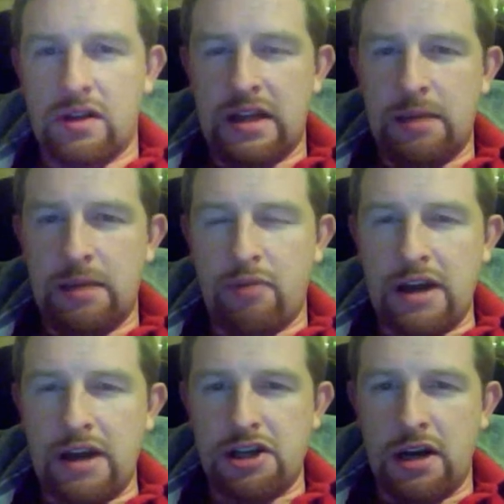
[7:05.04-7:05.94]
the
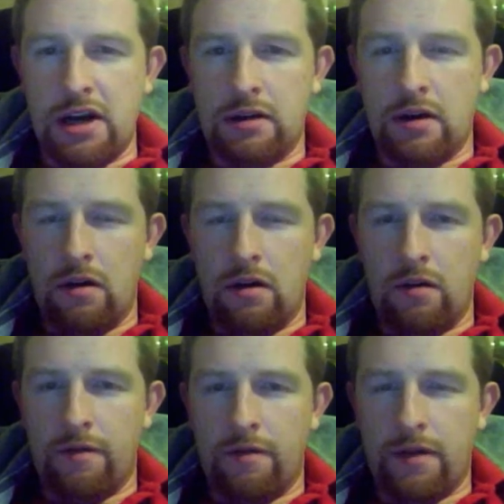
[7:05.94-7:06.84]
brainchild of
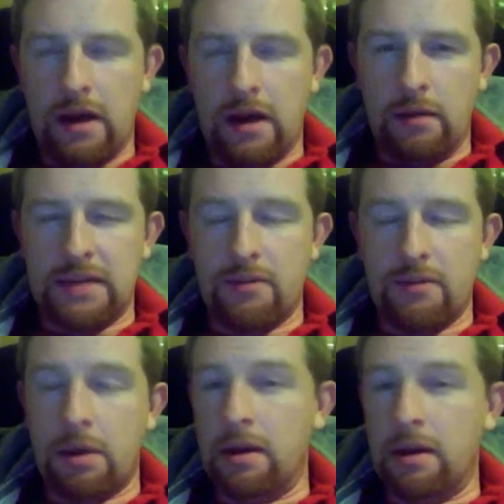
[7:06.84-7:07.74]
David
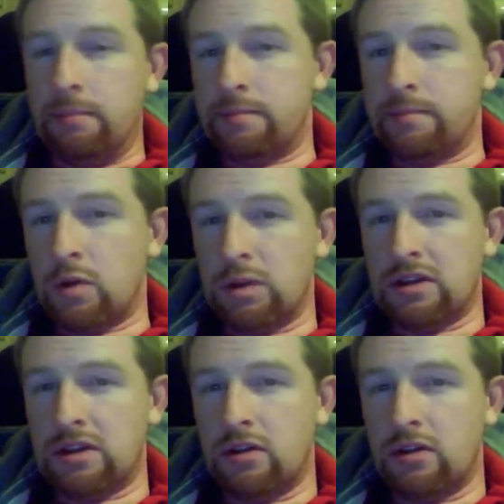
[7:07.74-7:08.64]
Putnam, who wanted
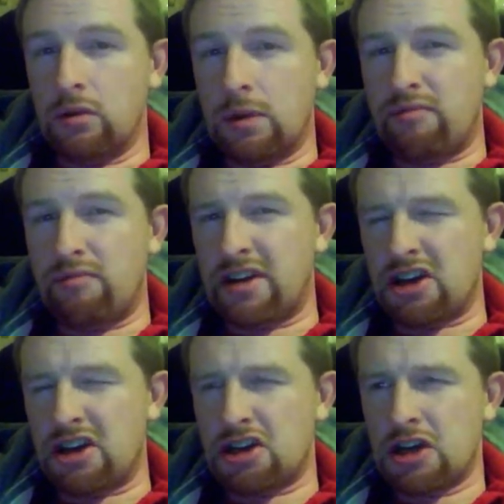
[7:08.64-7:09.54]
to do a
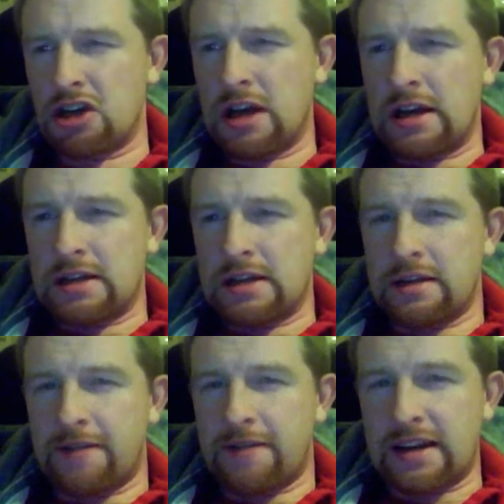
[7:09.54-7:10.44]
British
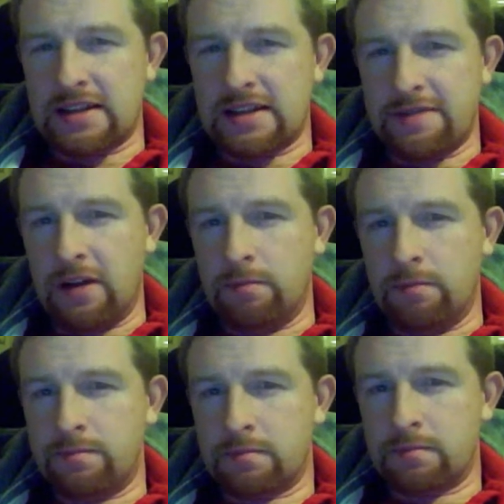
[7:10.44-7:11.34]
fantasy film,
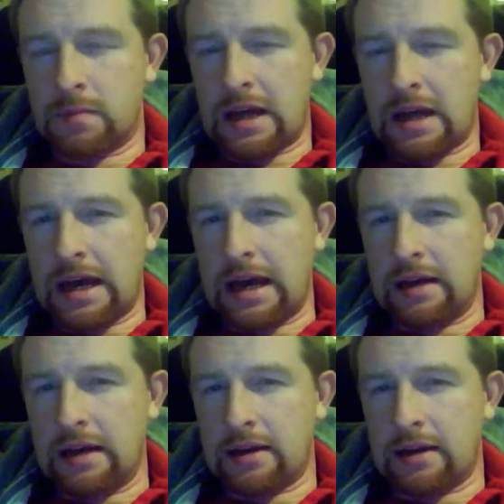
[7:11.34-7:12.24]

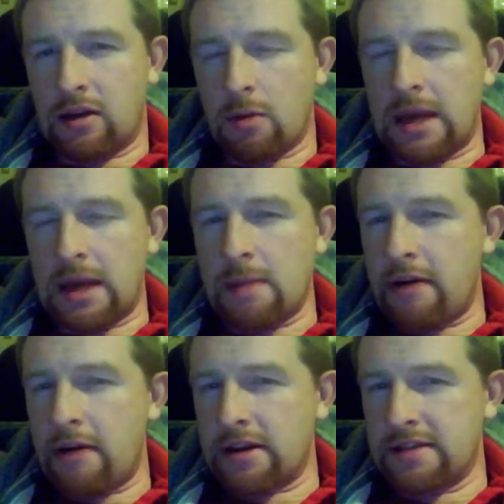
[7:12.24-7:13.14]
and got many
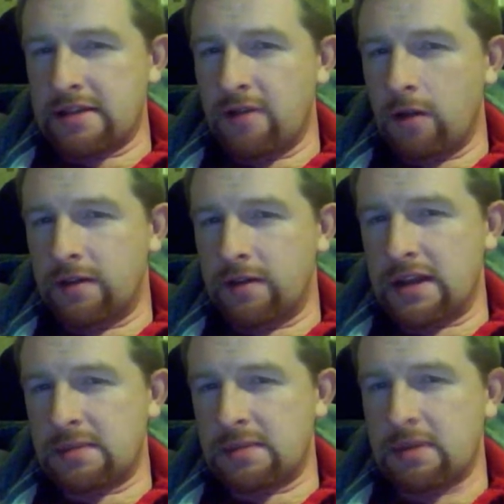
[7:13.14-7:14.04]
Americans involved in
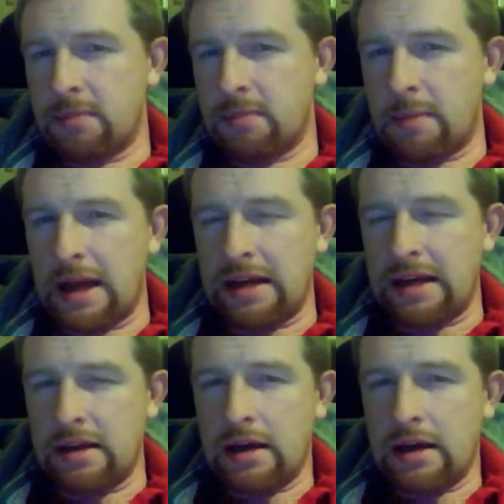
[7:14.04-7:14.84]
this, but it mainly